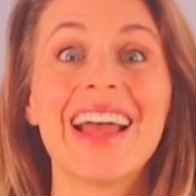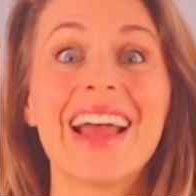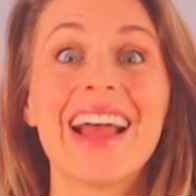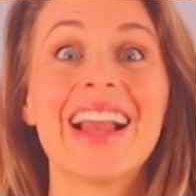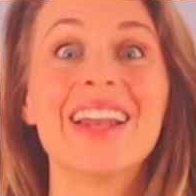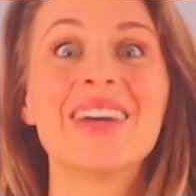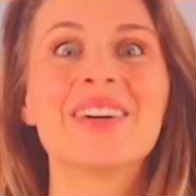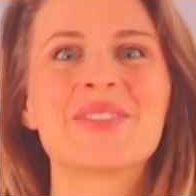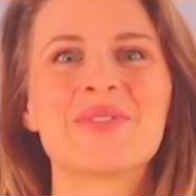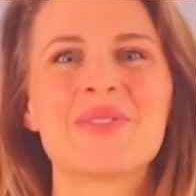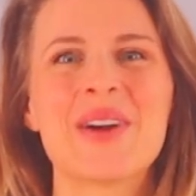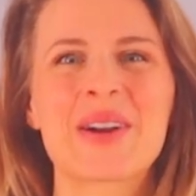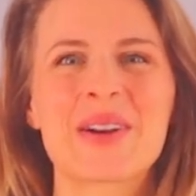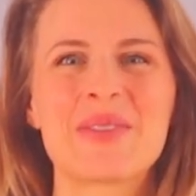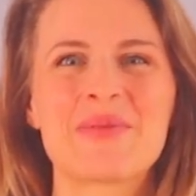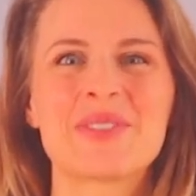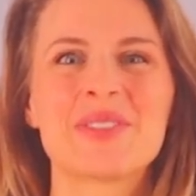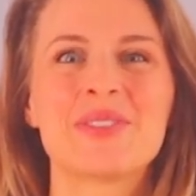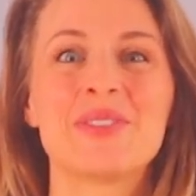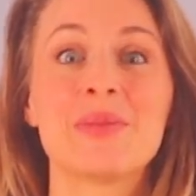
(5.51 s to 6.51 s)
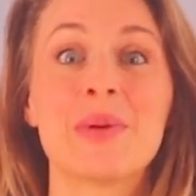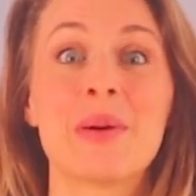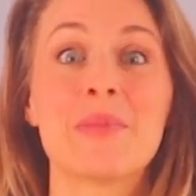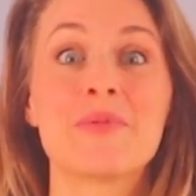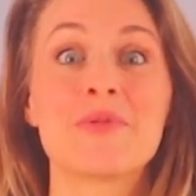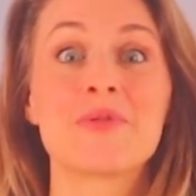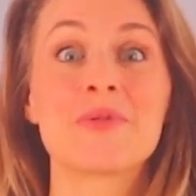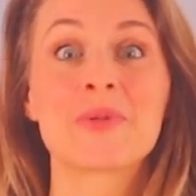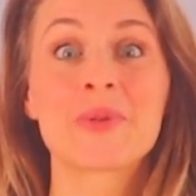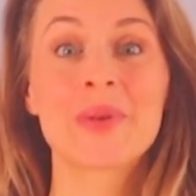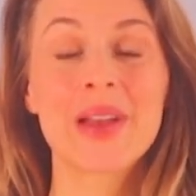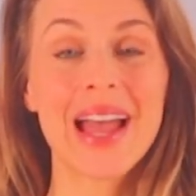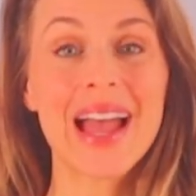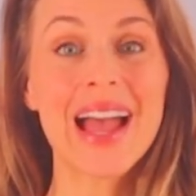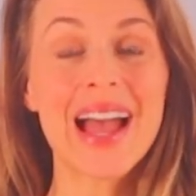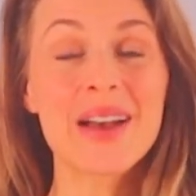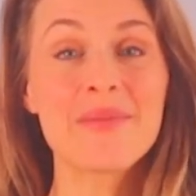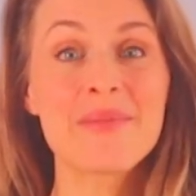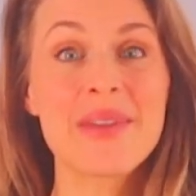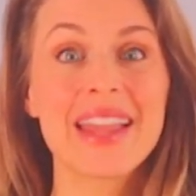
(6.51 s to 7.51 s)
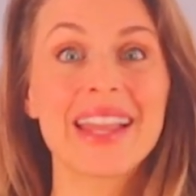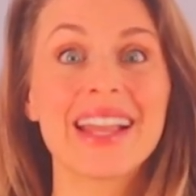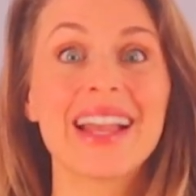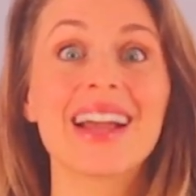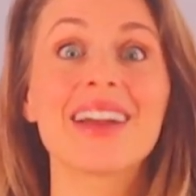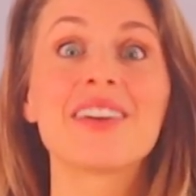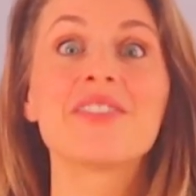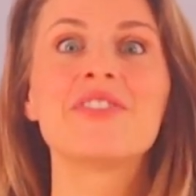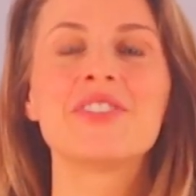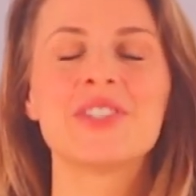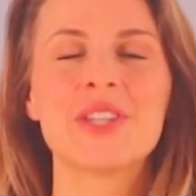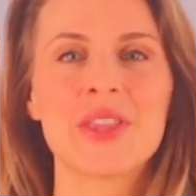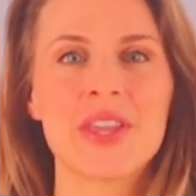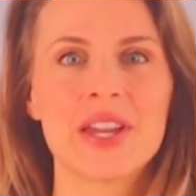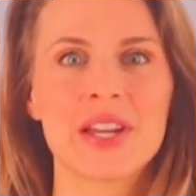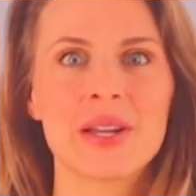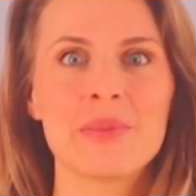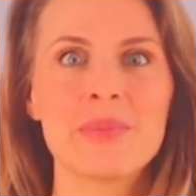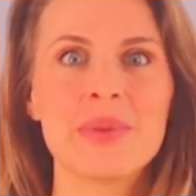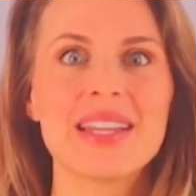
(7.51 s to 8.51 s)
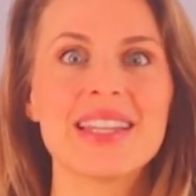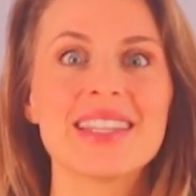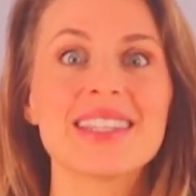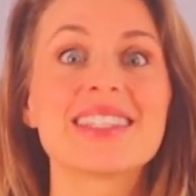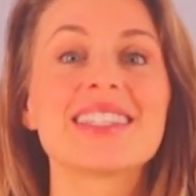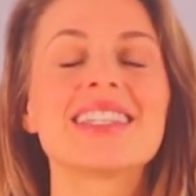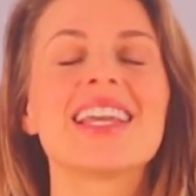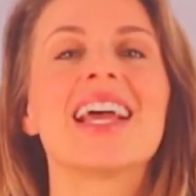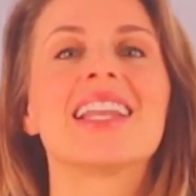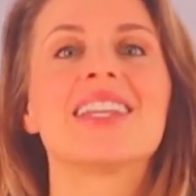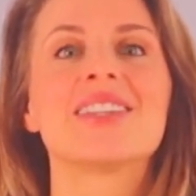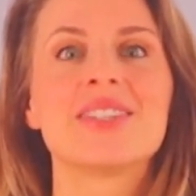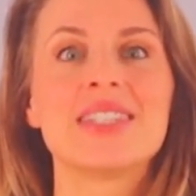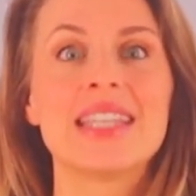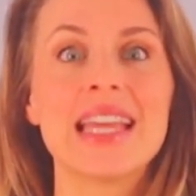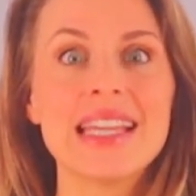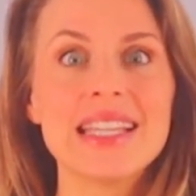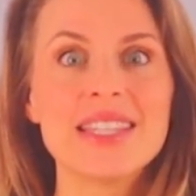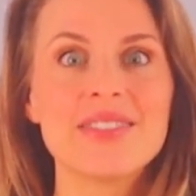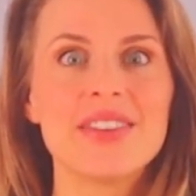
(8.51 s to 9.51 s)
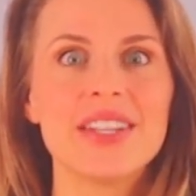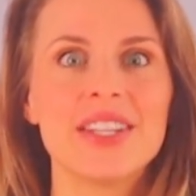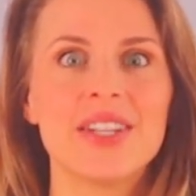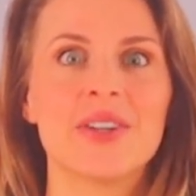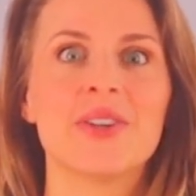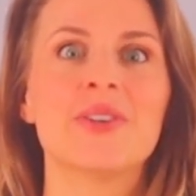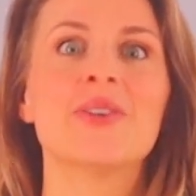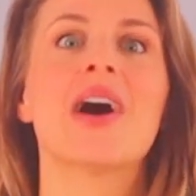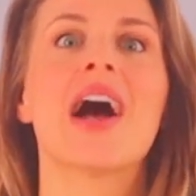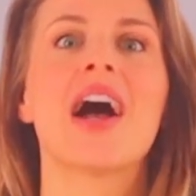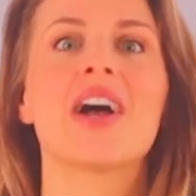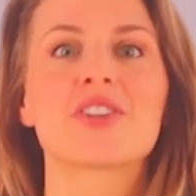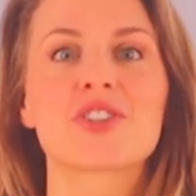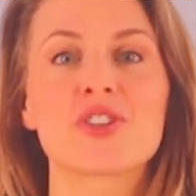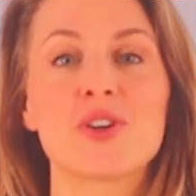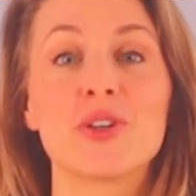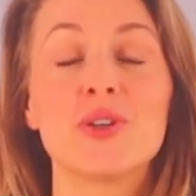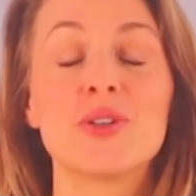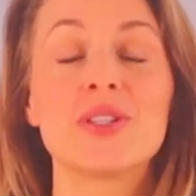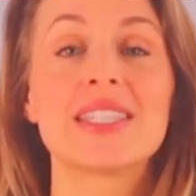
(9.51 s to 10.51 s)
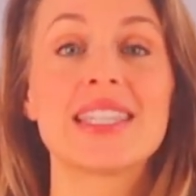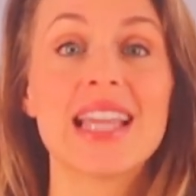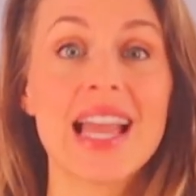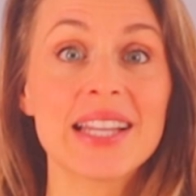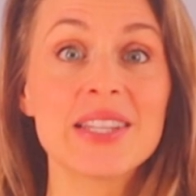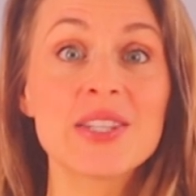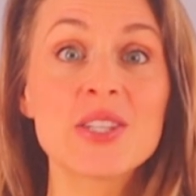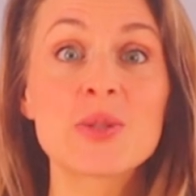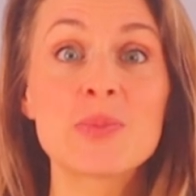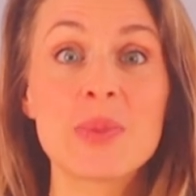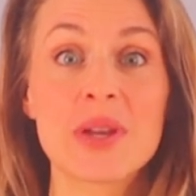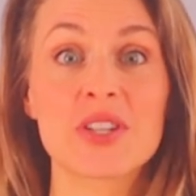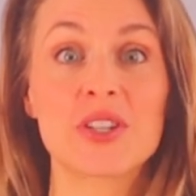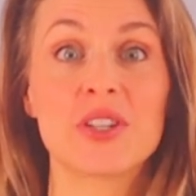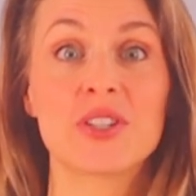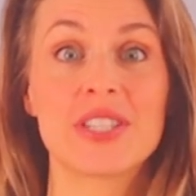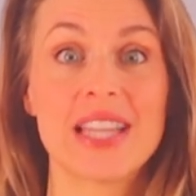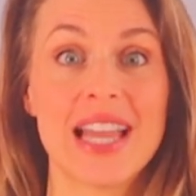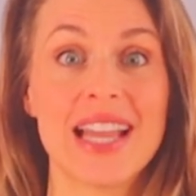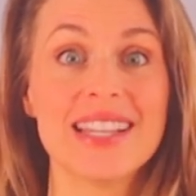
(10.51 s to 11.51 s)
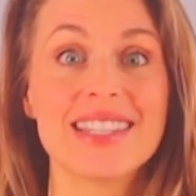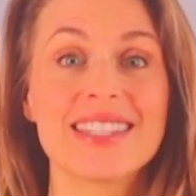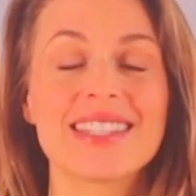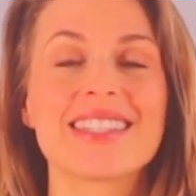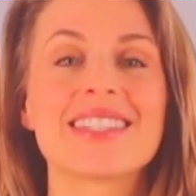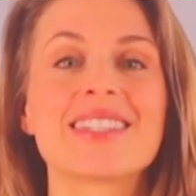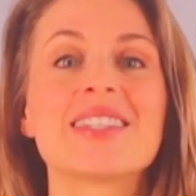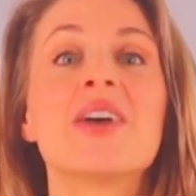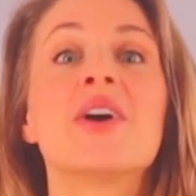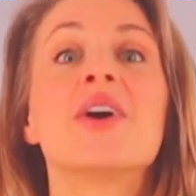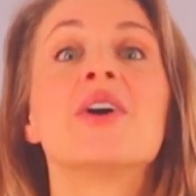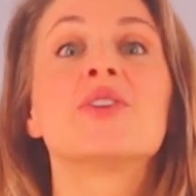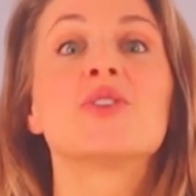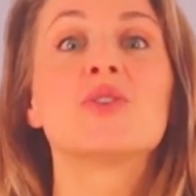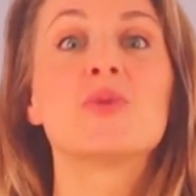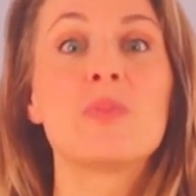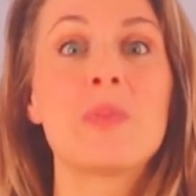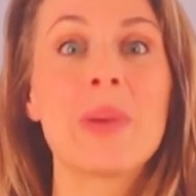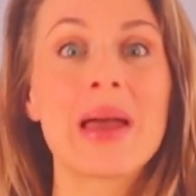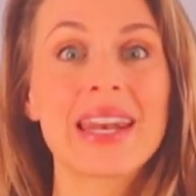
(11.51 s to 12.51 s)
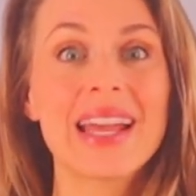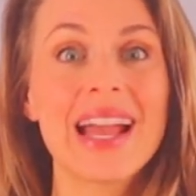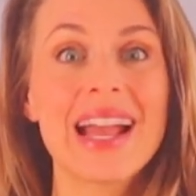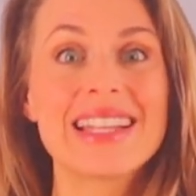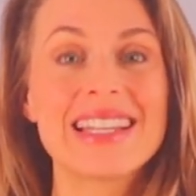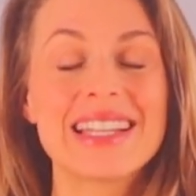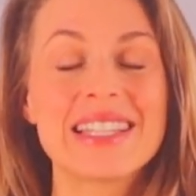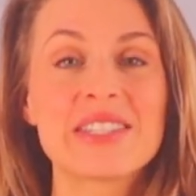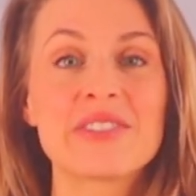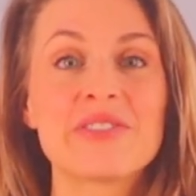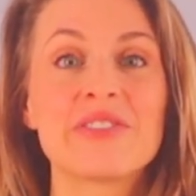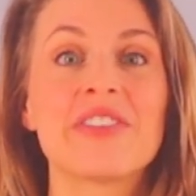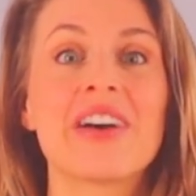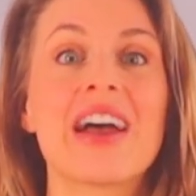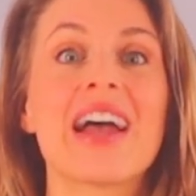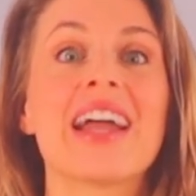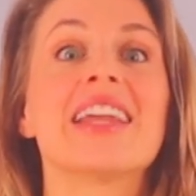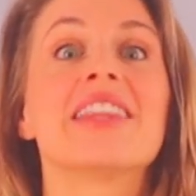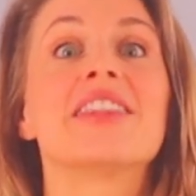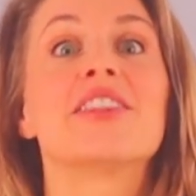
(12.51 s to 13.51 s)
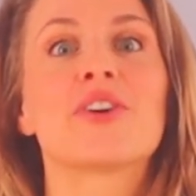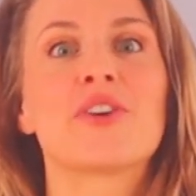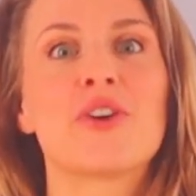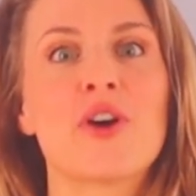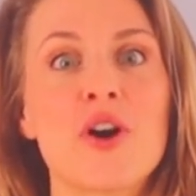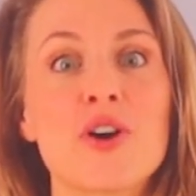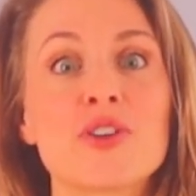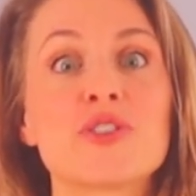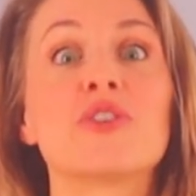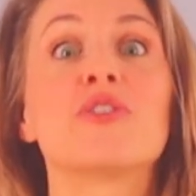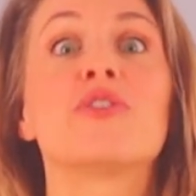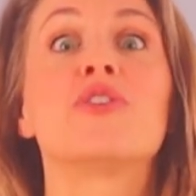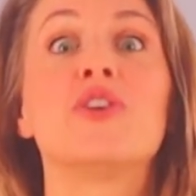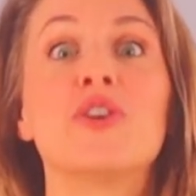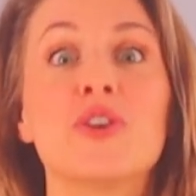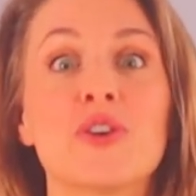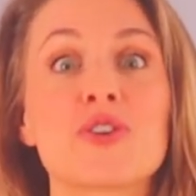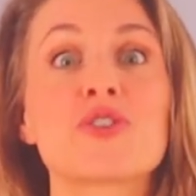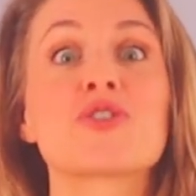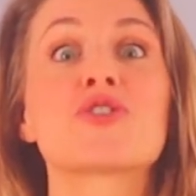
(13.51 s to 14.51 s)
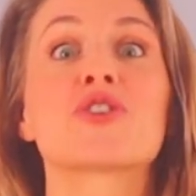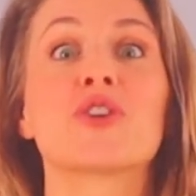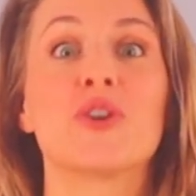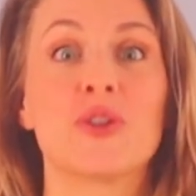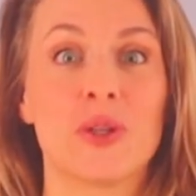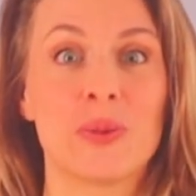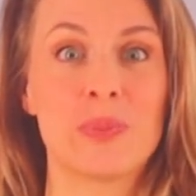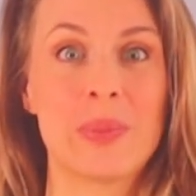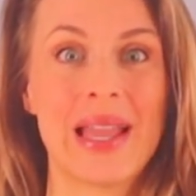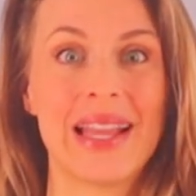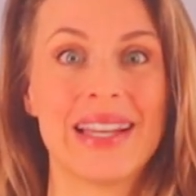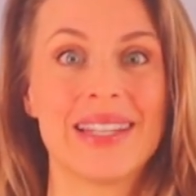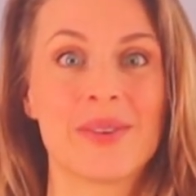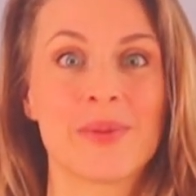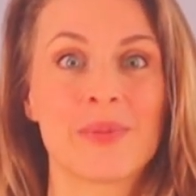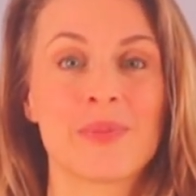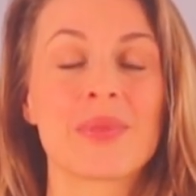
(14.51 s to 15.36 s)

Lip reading: Hello and welcome to fibamu. I'm Inga, physiotherapist, and in today's video I'll show you 10 special tests to better identify the cause of your shoulder pain.